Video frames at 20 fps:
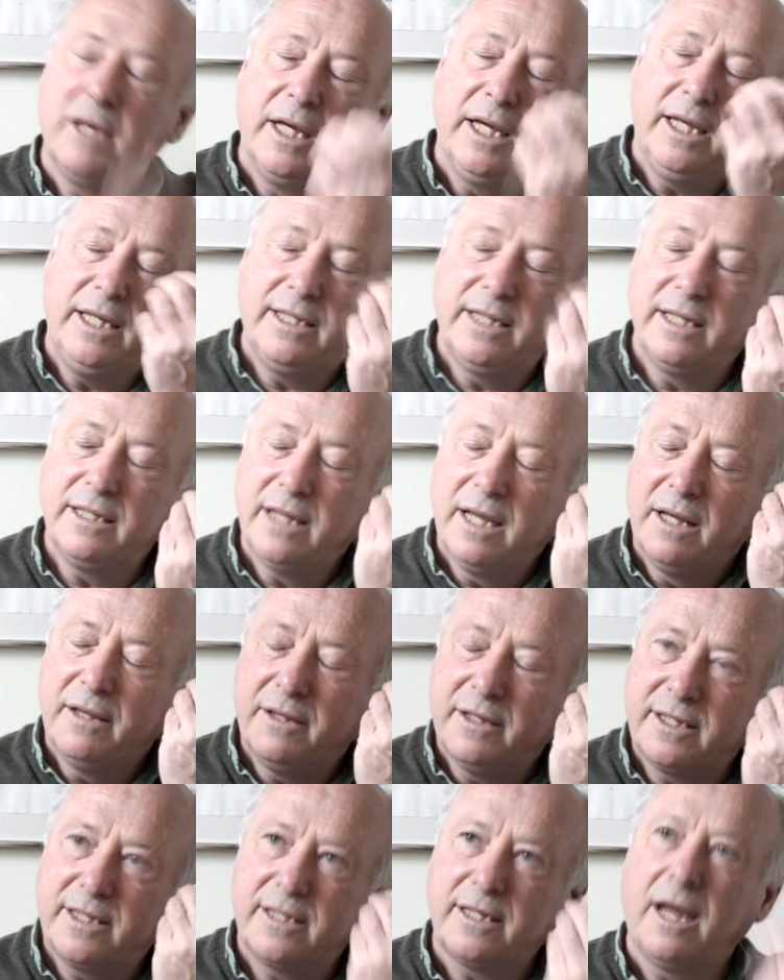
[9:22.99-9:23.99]
he says,
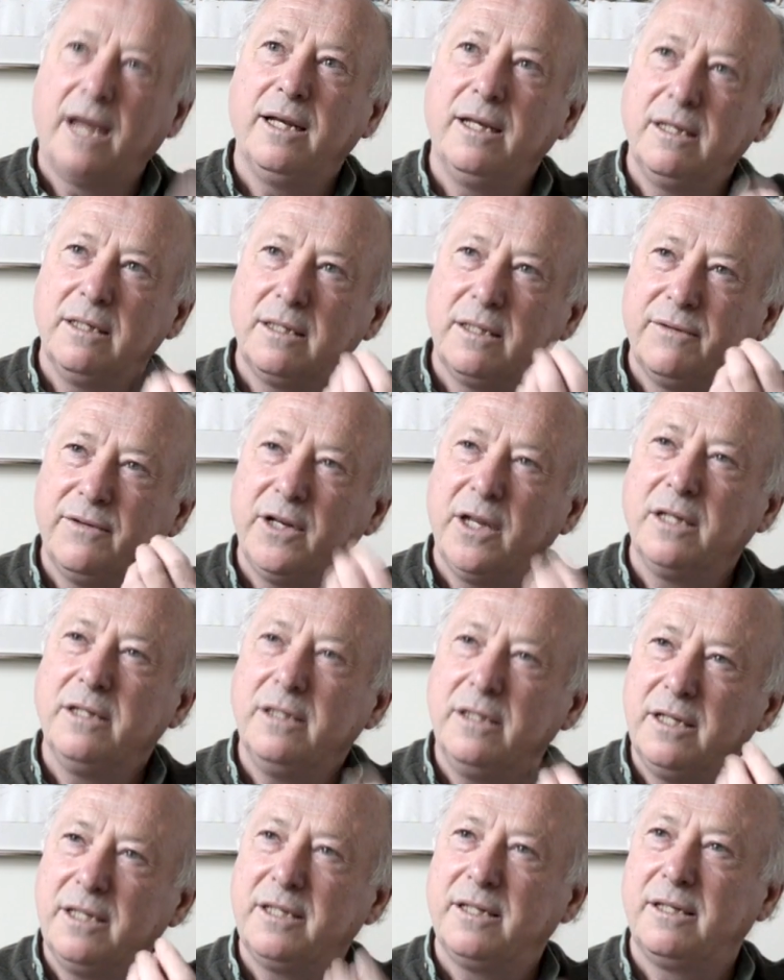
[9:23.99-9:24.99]
the silence of an
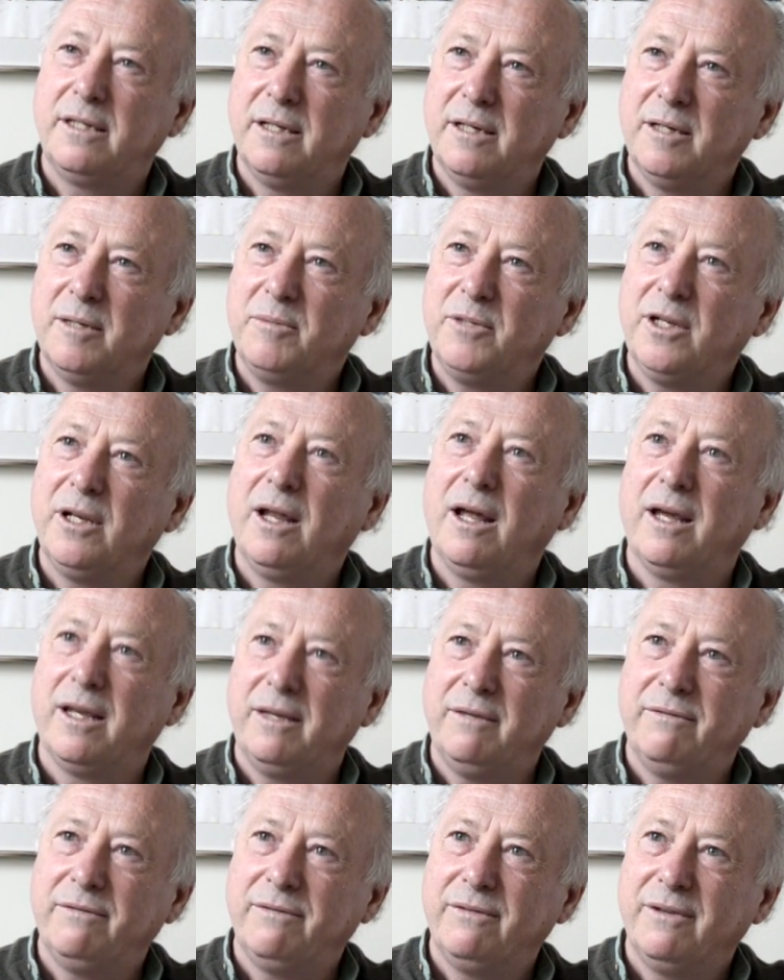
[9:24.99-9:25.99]
undisturbed
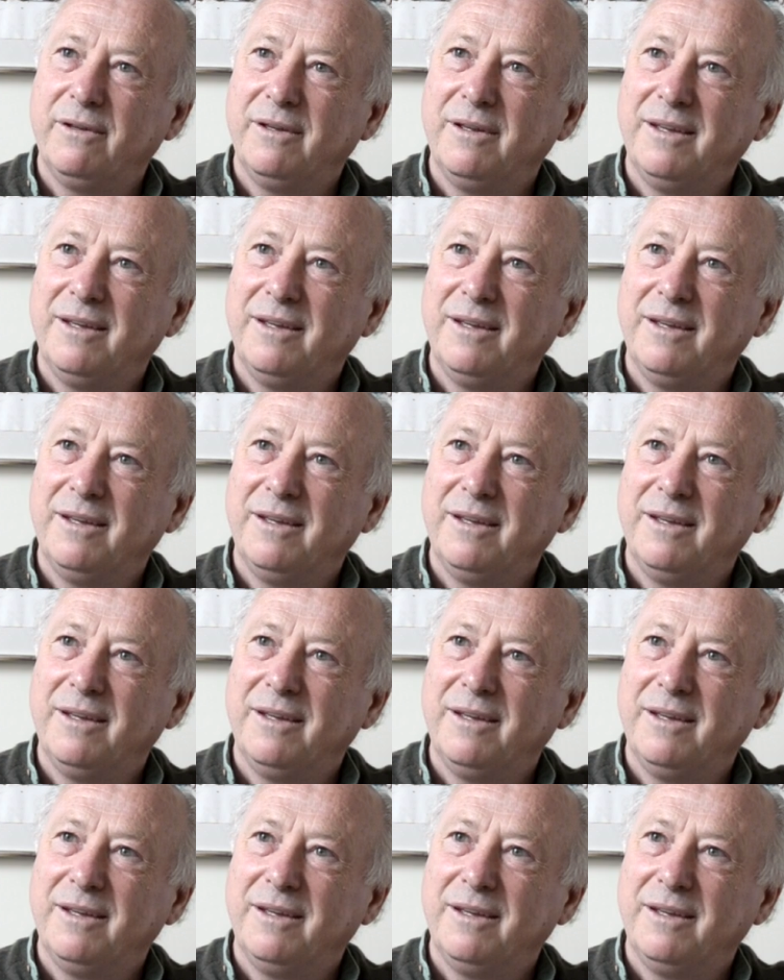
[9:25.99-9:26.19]
life.